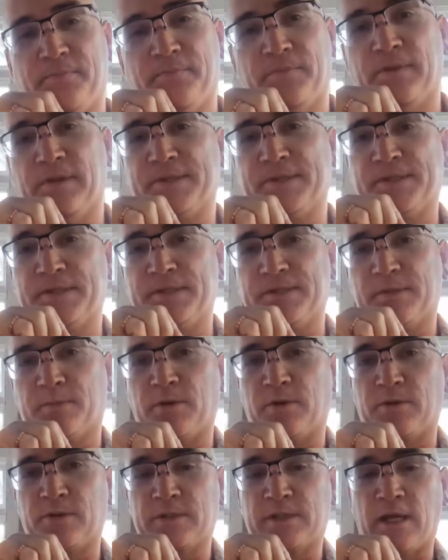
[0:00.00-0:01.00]
this is a
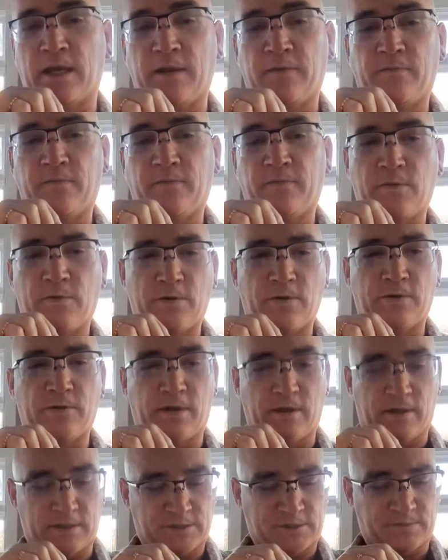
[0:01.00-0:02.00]
prototype for
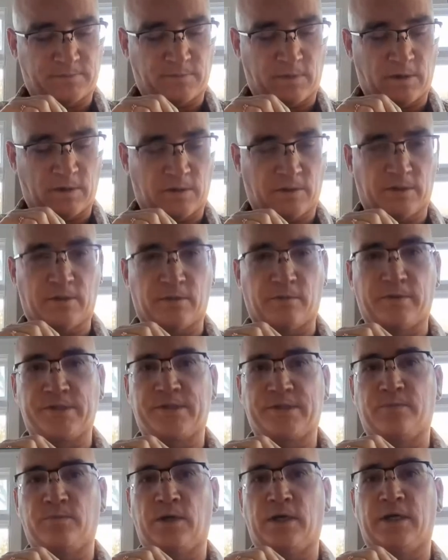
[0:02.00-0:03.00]
the smaller
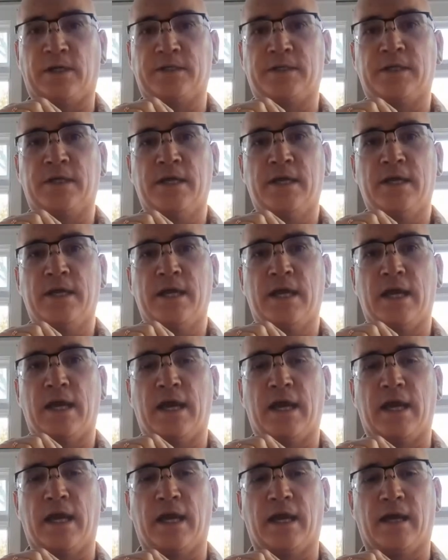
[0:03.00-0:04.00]
wisdom wand.
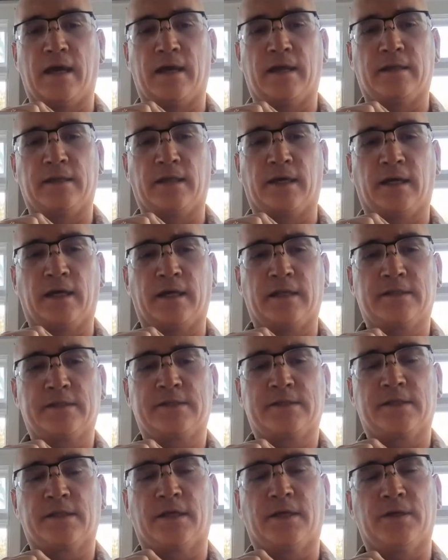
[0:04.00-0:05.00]
And I
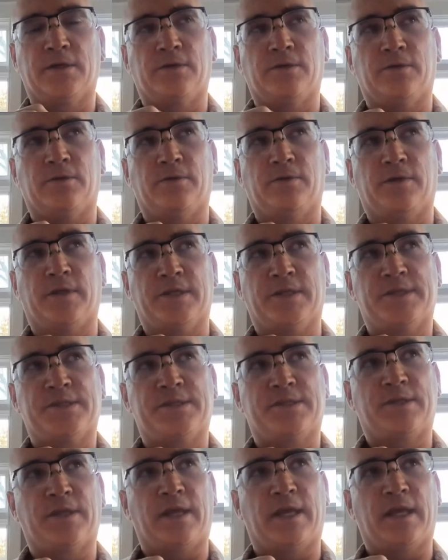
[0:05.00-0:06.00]
tell you,
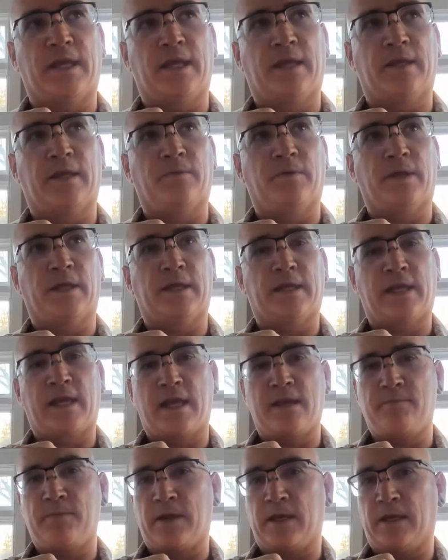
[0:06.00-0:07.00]
this thing, when it
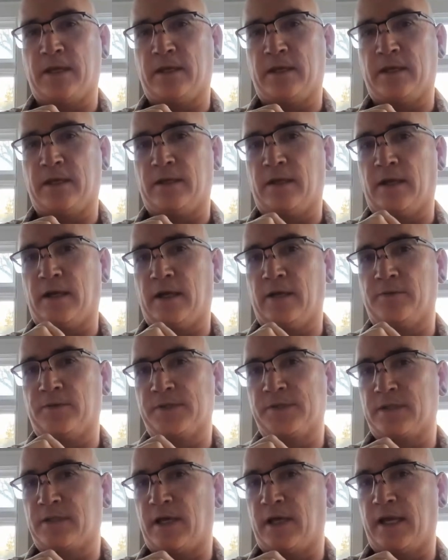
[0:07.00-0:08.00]
came in, I
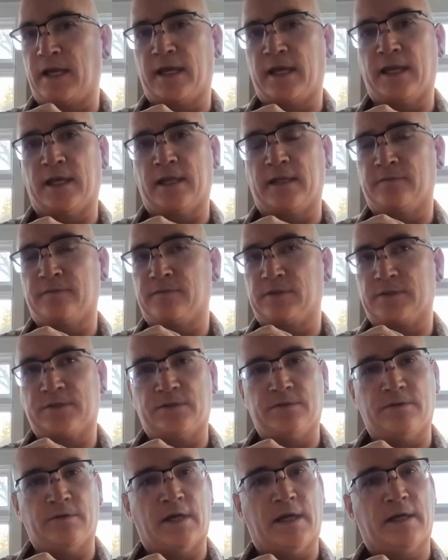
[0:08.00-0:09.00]
was lightheaded for
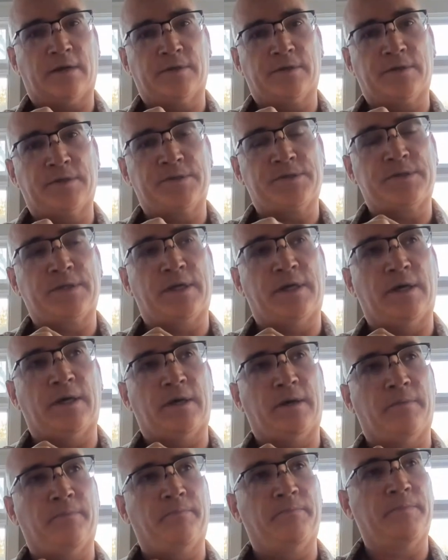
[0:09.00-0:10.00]
two hours.
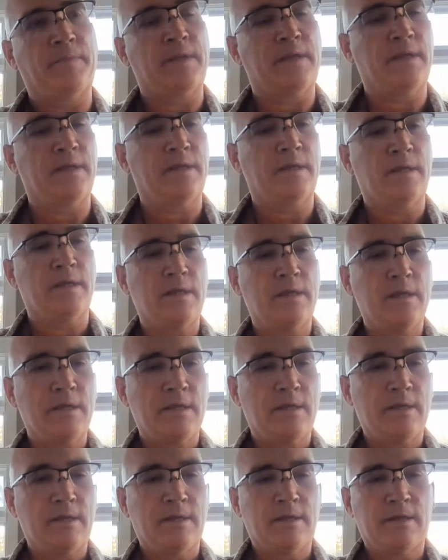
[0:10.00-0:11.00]
Um,
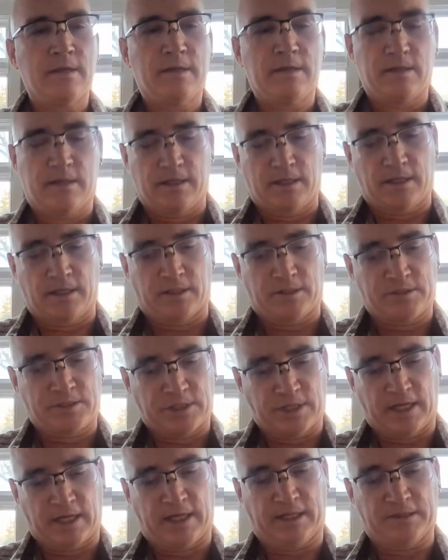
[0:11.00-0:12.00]
it
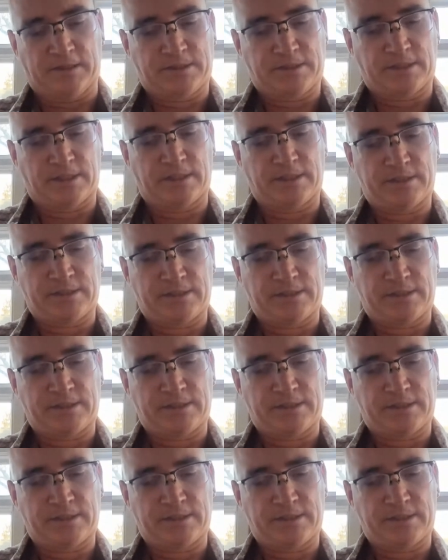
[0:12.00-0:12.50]
changed,